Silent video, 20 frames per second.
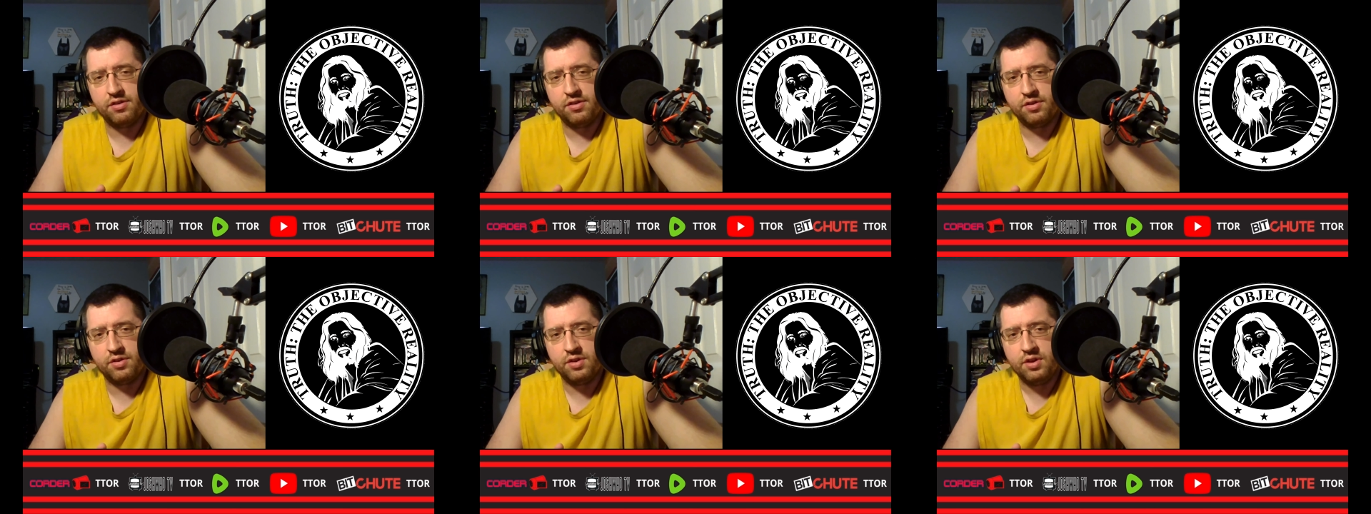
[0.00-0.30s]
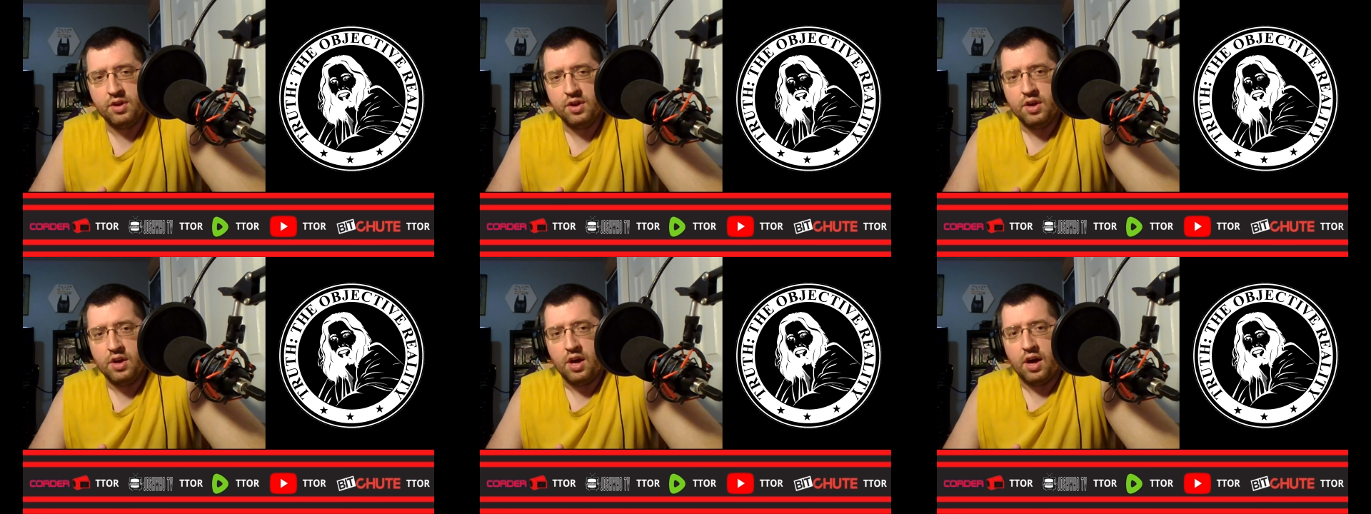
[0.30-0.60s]
and
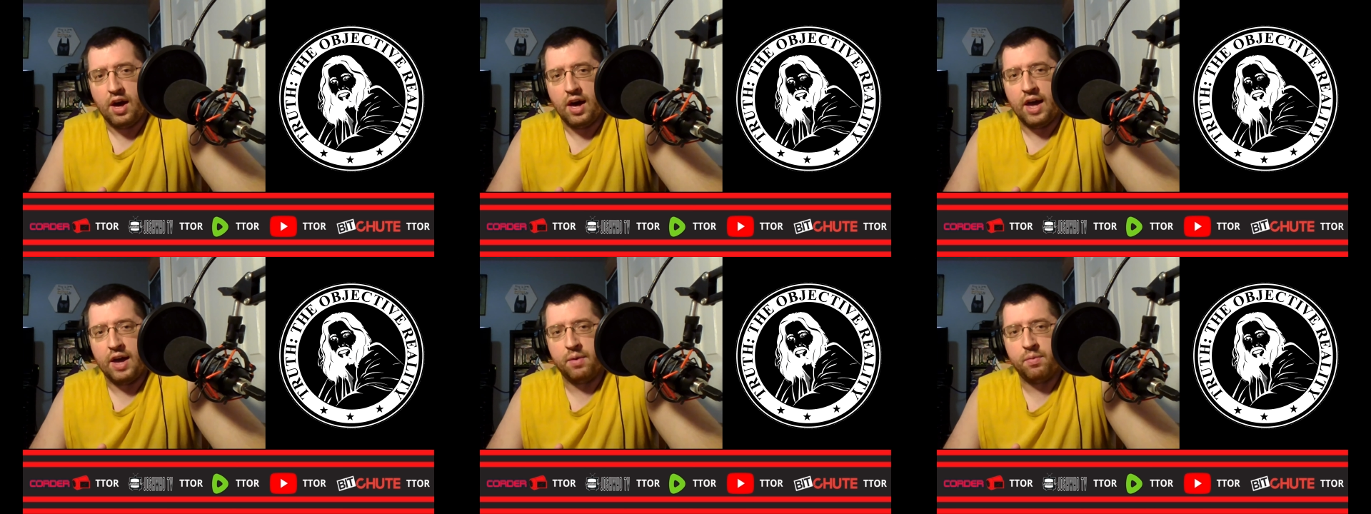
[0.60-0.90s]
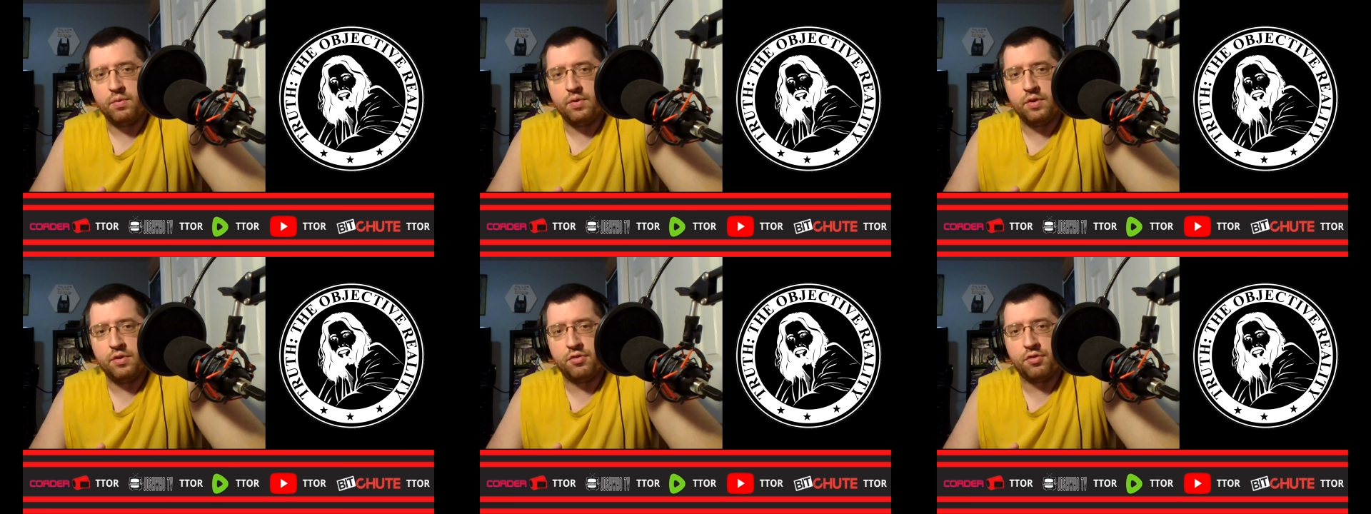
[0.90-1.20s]
I
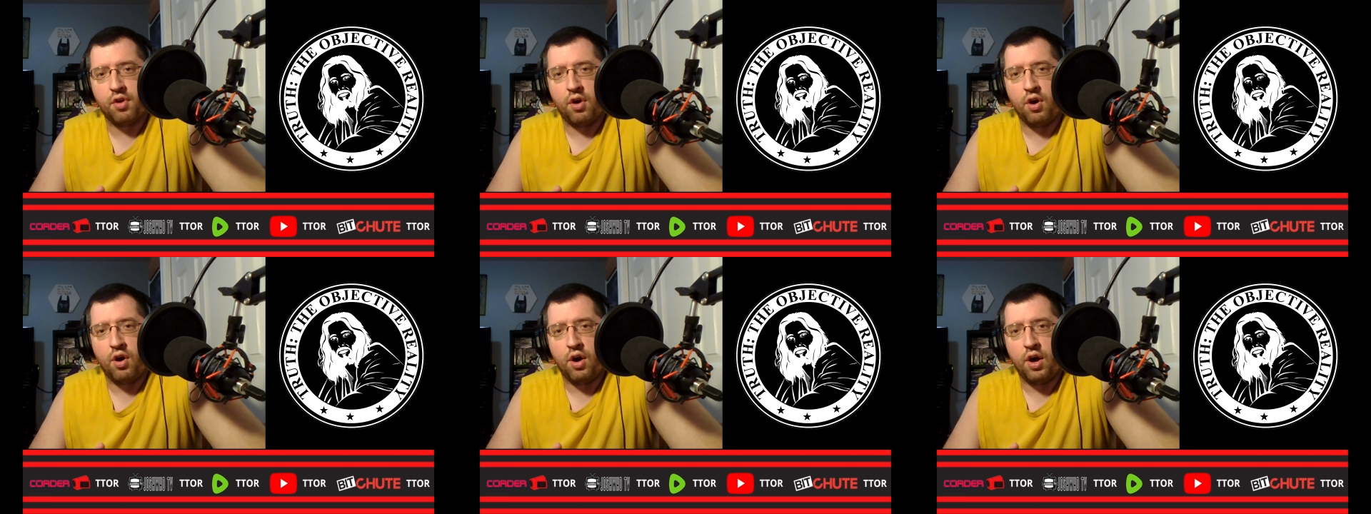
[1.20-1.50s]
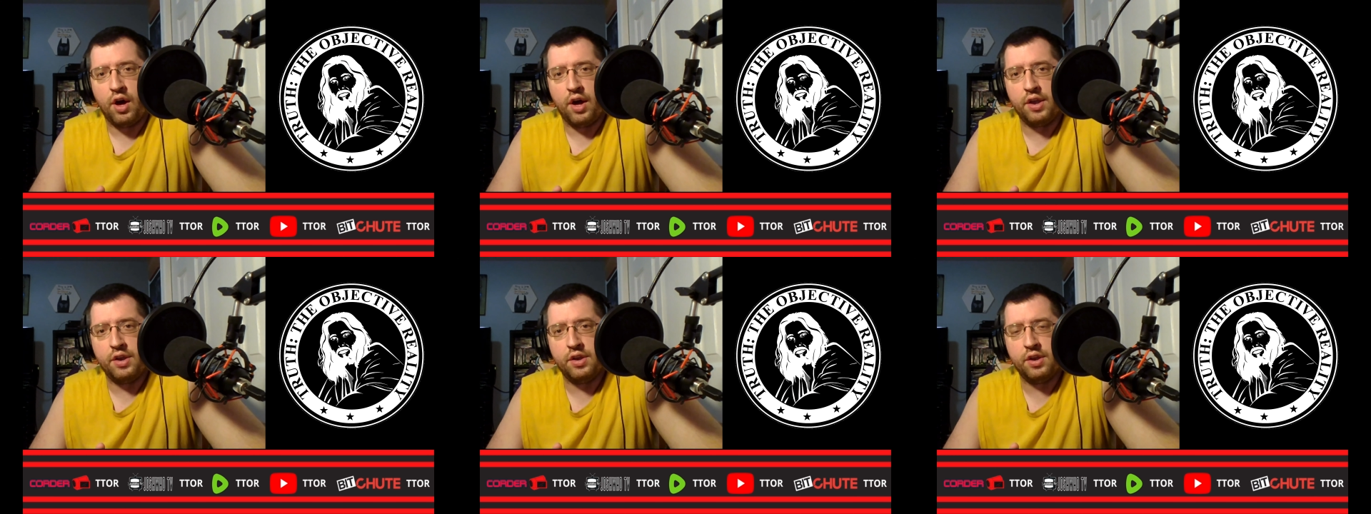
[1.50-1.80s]
was
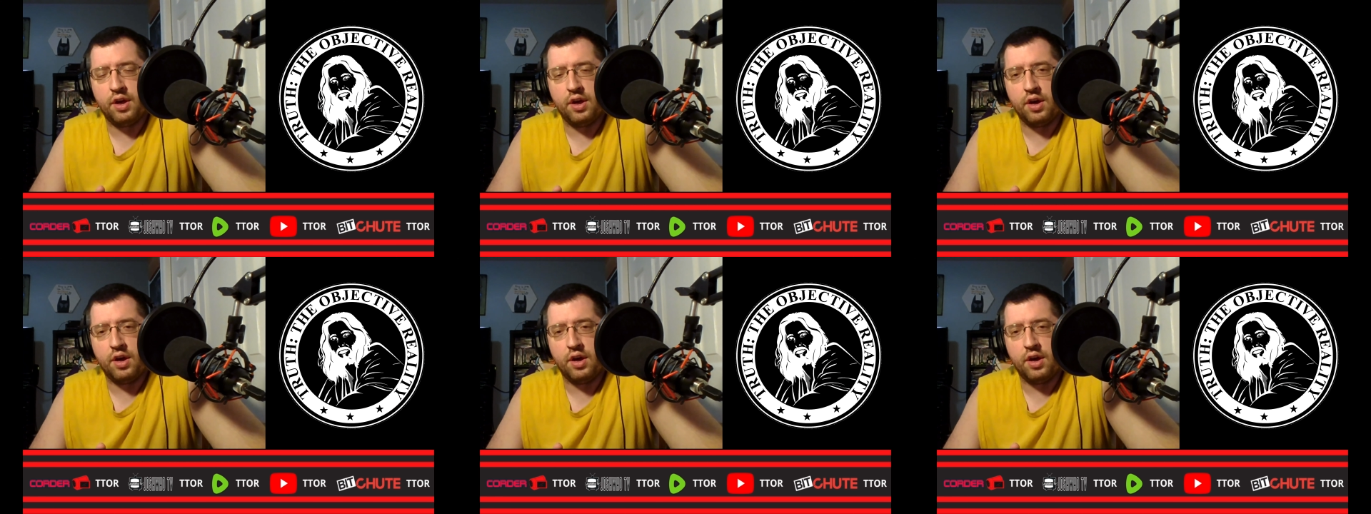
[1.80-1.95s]
on,